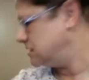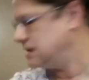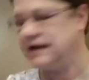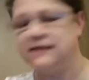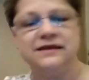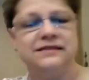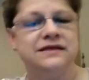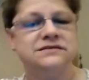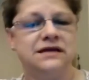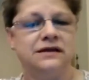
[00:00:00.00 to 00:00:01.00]
I think
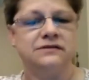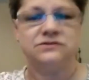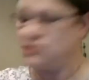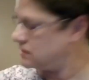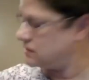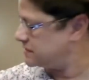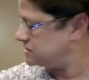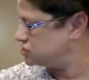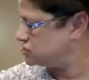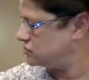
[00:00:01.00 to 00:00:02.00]
that's it. So let me
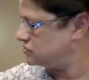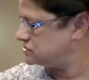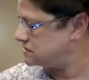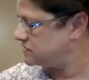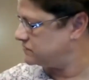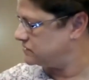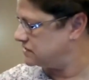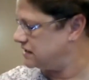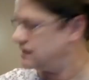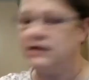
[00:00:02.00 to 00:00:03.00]
just show you some of
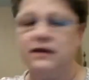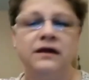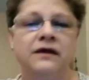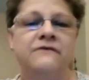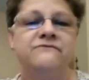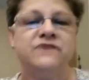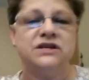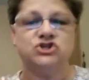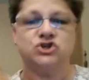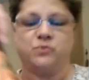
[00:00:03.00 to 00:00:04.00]
the
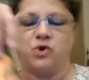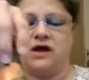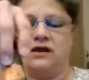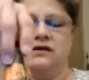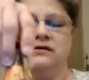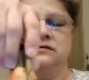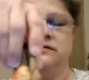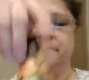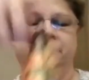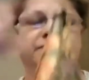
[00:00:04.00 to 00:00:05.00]
finished product.
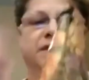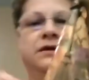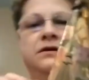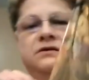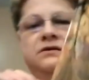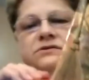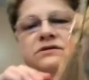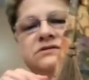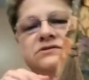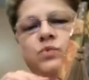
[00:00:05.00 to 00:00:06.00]
So
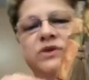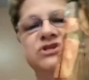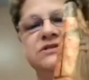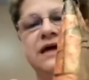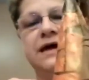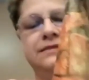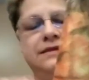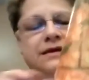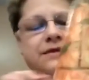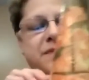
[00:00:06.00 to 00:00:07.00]
this is a witch's hat
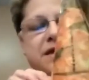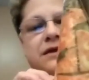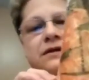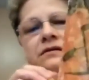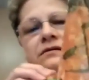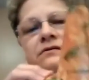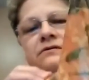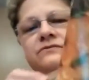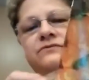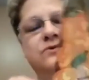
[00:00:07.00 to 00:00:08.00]
that I made
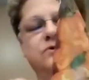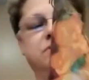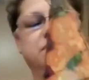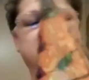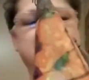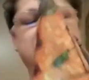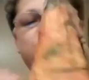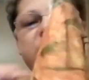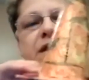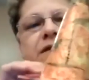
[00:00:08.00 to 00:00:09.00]
for
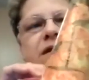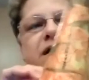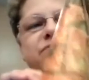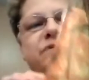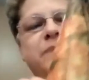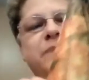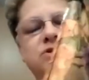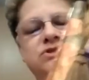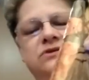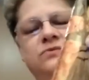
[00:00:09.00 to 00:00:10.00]
Halloween, and I've
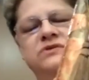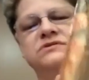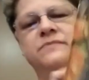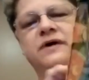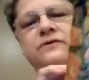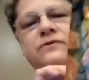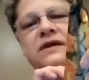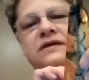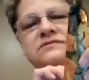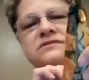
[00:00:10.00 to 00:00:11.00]
embellished it with some other
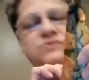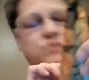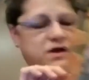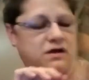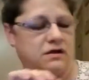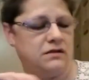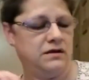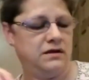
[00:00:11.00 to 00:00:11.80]
things as well.